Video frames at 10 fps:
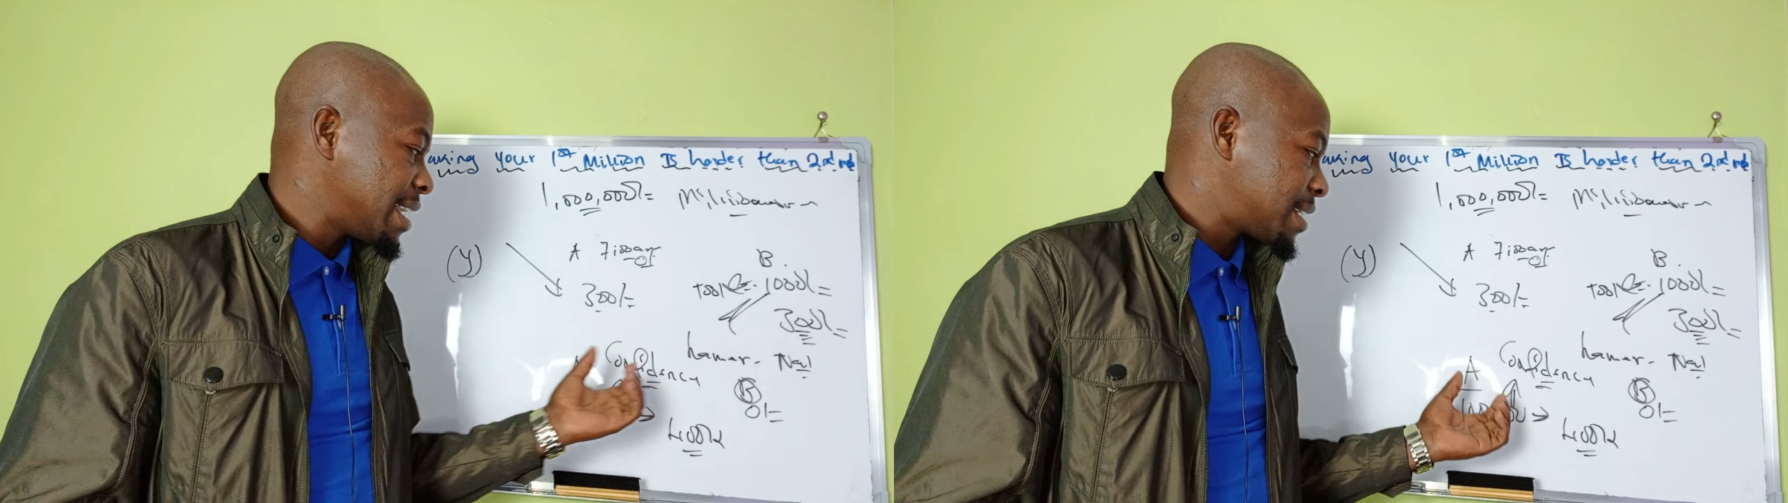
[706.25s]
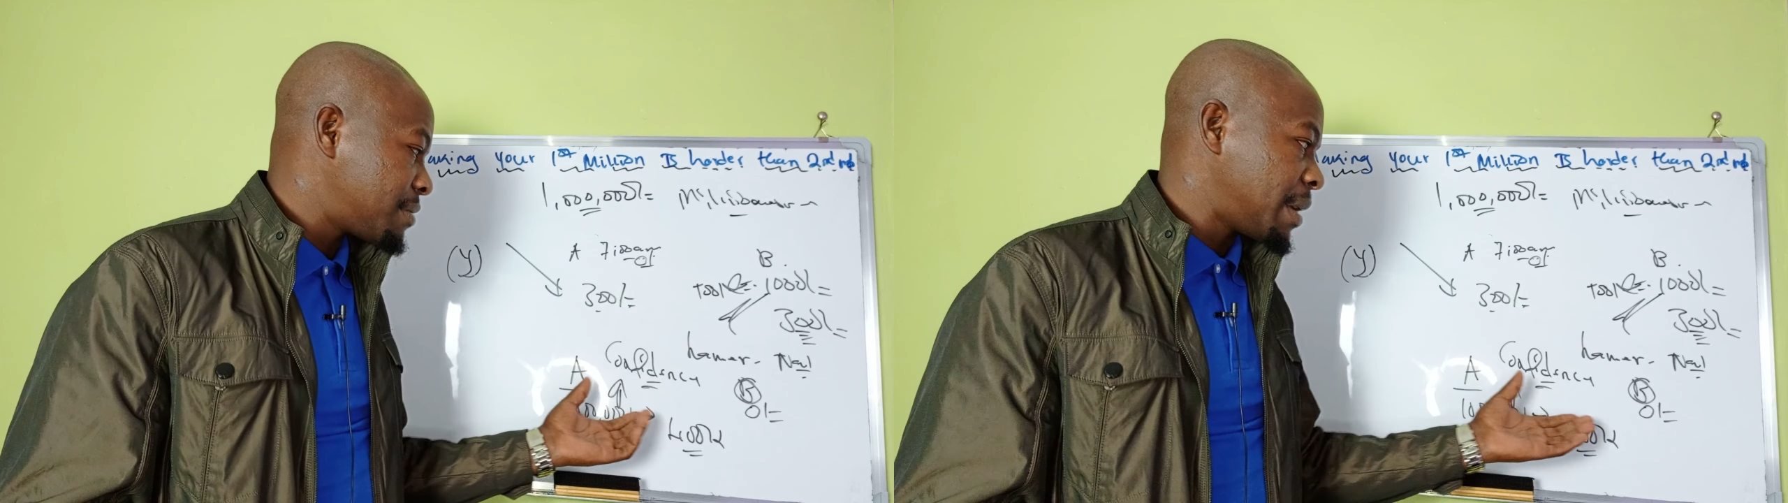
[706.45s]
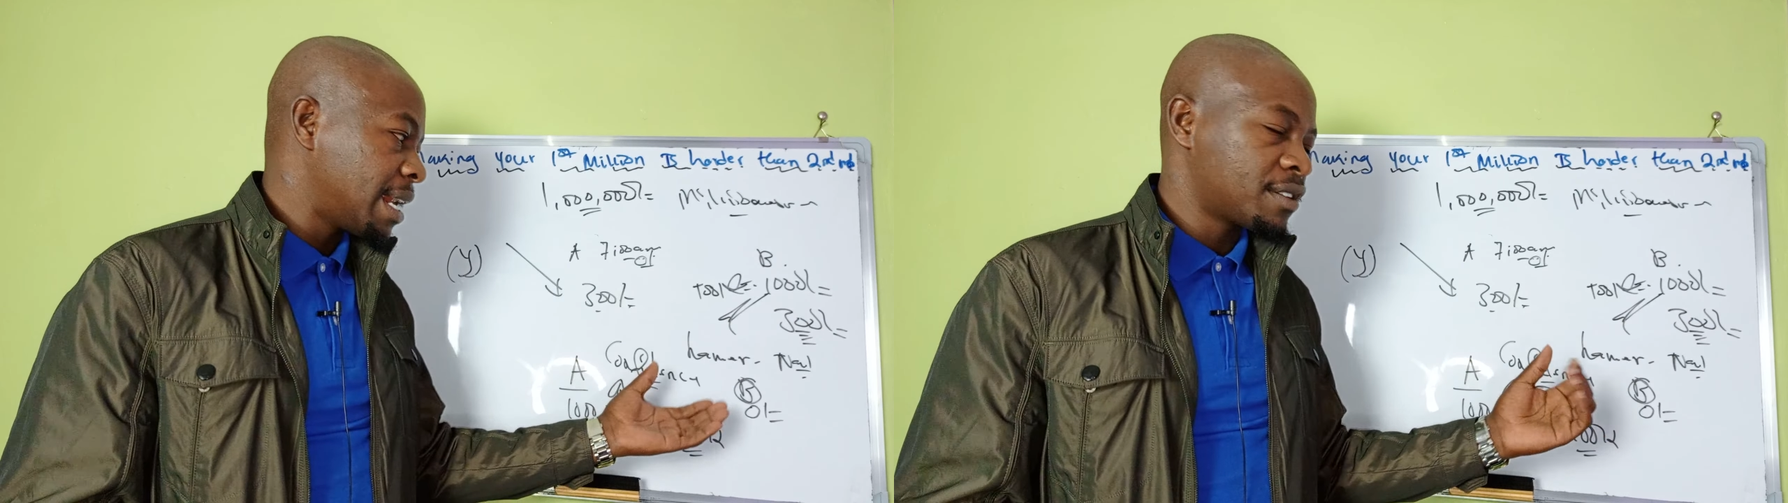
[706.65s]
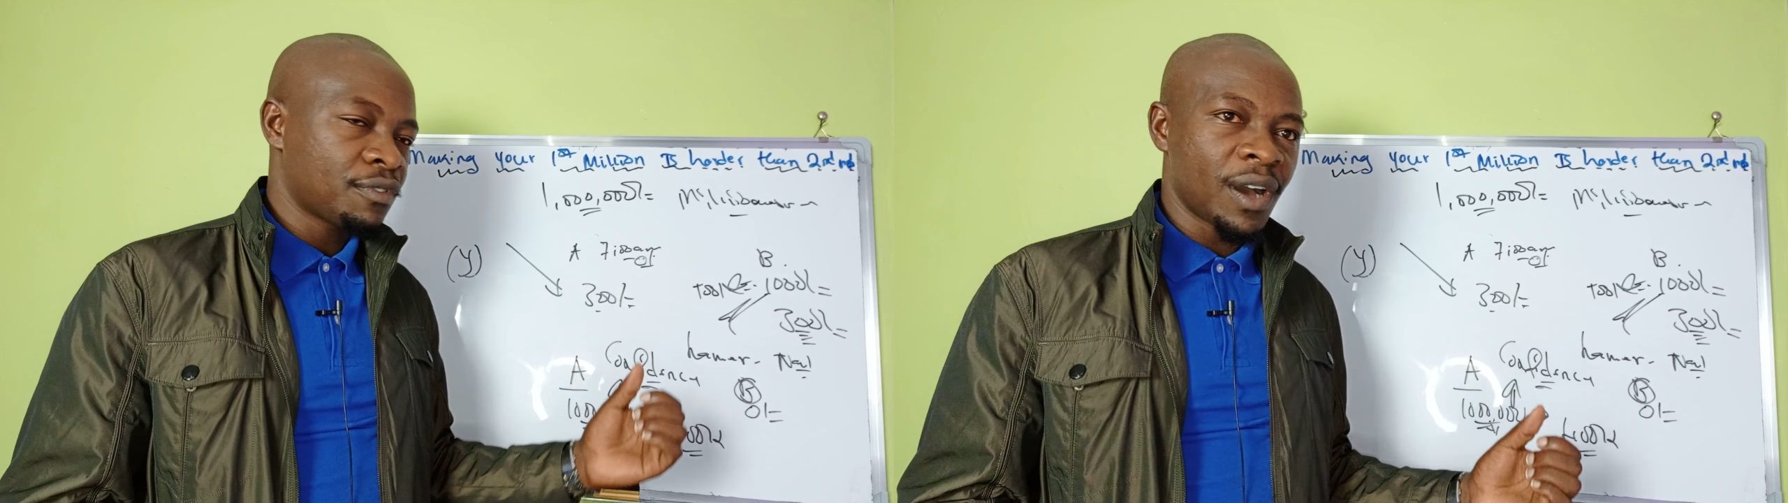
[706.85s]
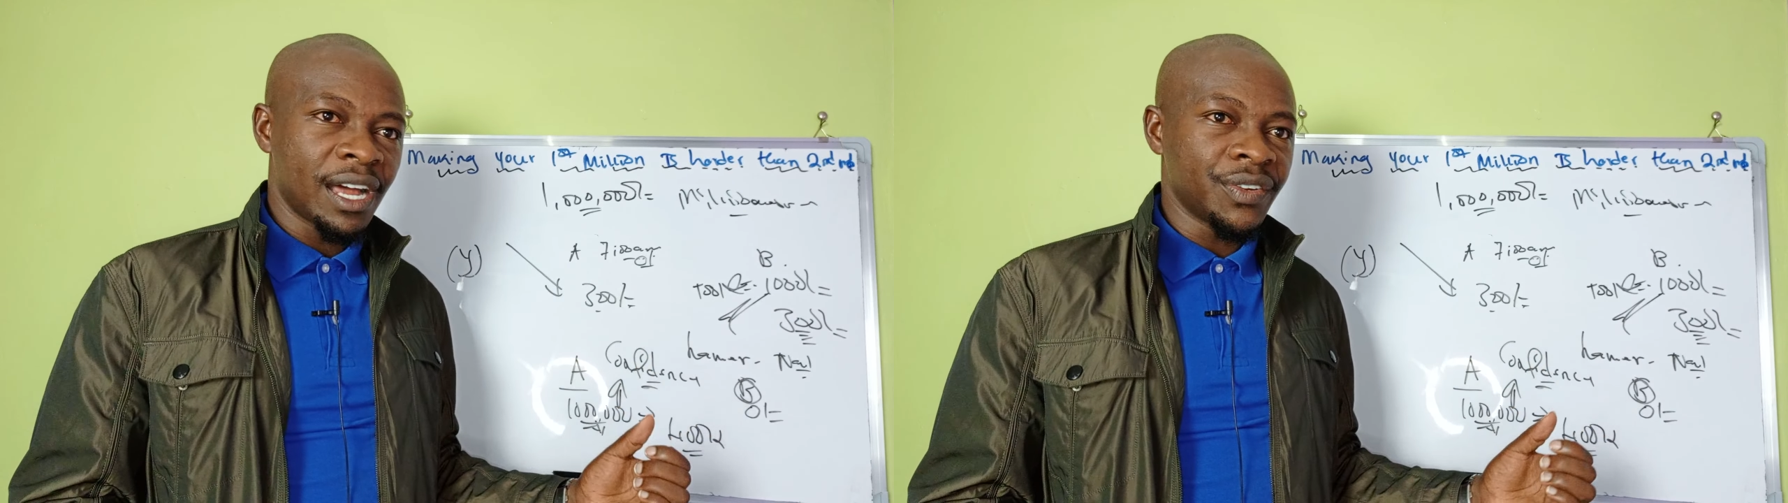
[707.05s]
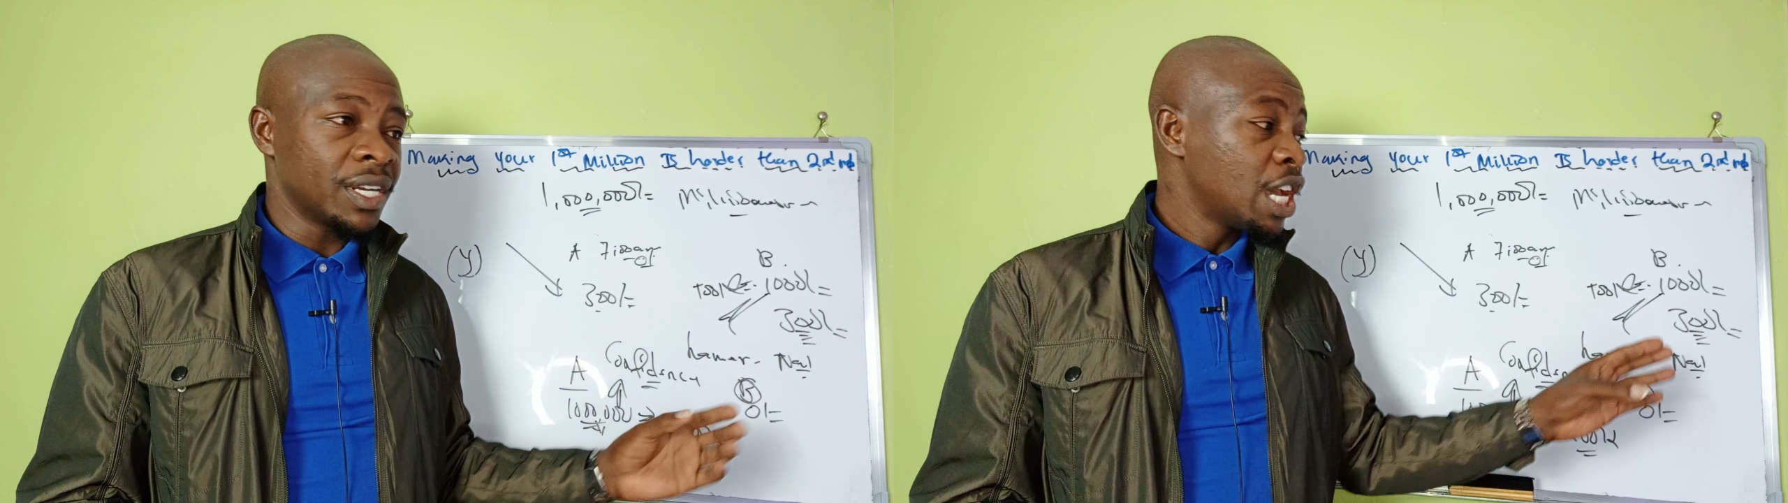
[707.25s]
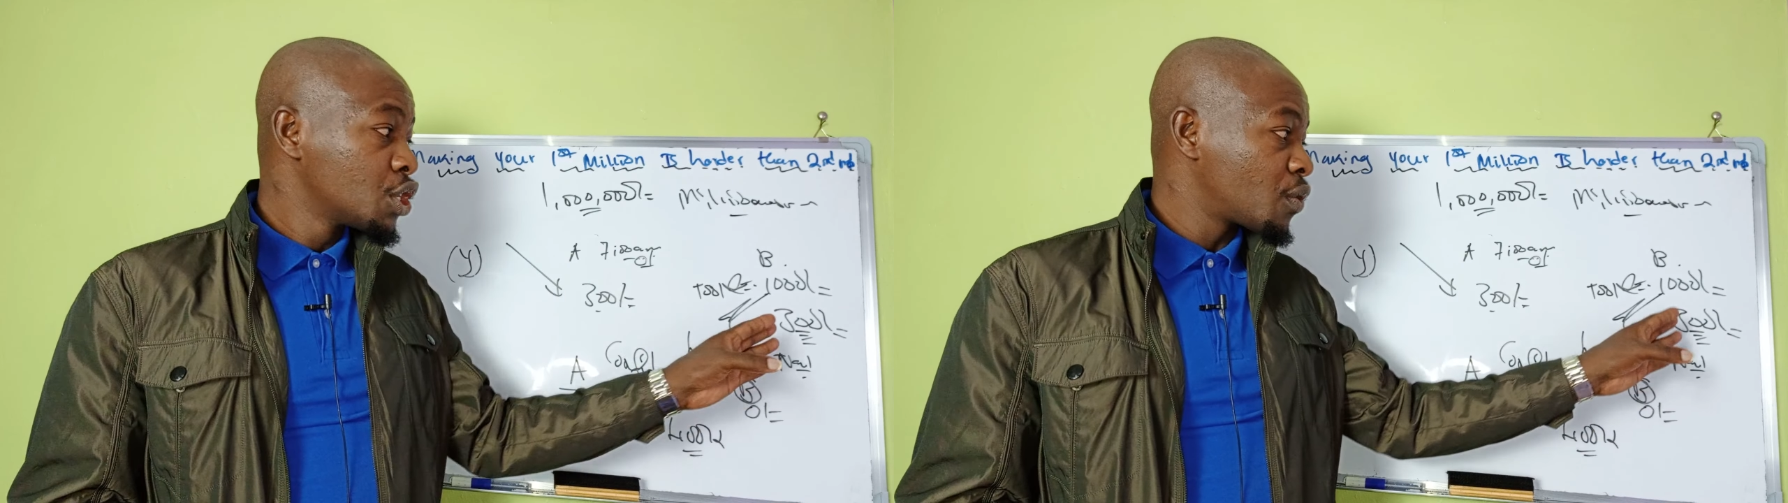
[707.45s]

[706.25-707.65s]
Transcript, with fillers: I start mine at 400.